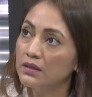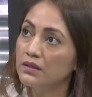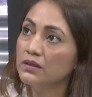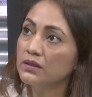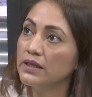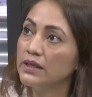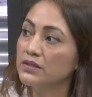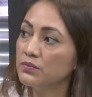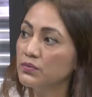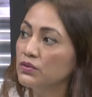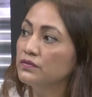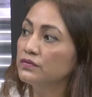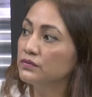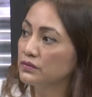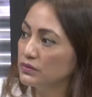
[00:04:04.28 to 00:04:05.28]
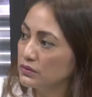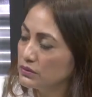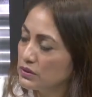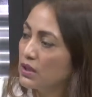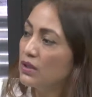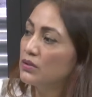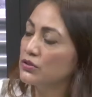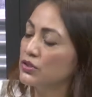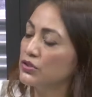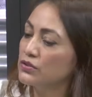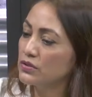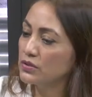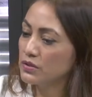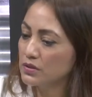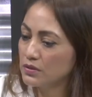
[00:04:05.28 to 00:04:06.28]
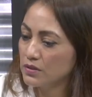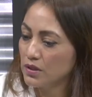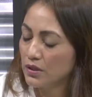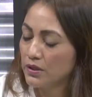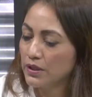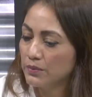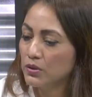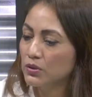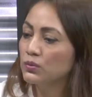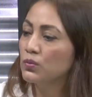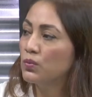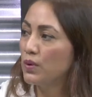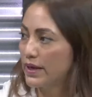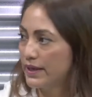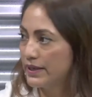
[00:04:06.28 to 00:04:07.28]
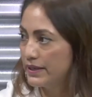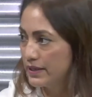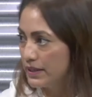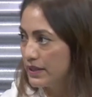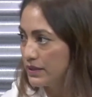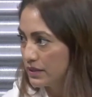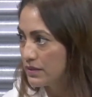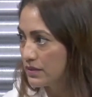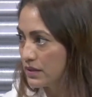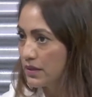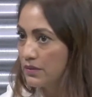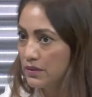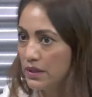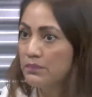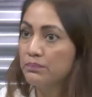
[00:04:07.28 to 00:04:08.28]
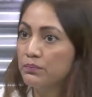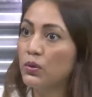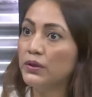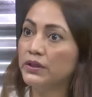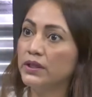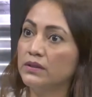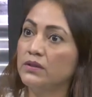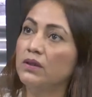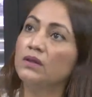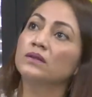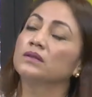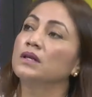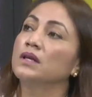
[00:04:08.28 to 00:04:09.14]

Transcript: let's move now, just talking about why it's important now.